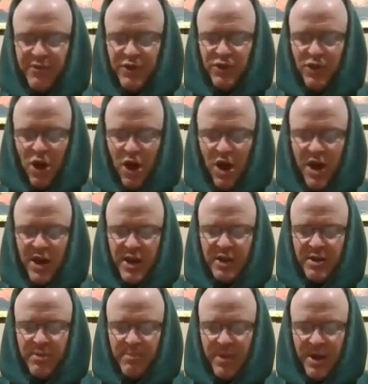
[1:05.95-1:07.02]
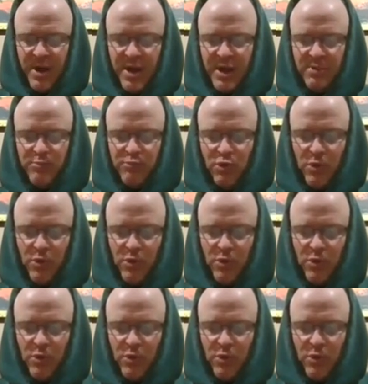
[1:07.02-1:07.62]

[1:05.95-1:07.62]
of the 9 main